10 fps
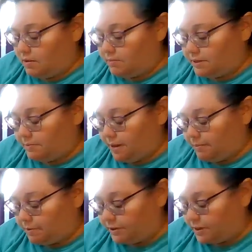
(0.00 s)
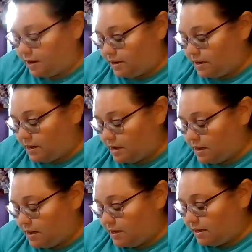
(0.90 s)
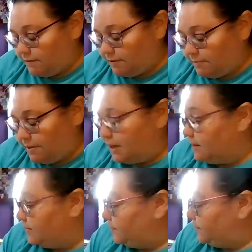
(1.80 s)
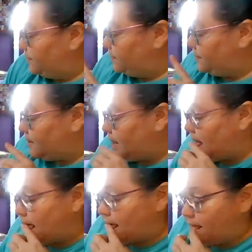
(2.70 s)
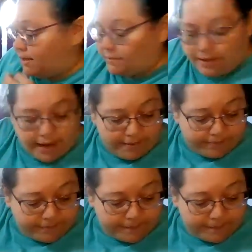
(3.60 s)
the paper side. Give it a pin. Okay.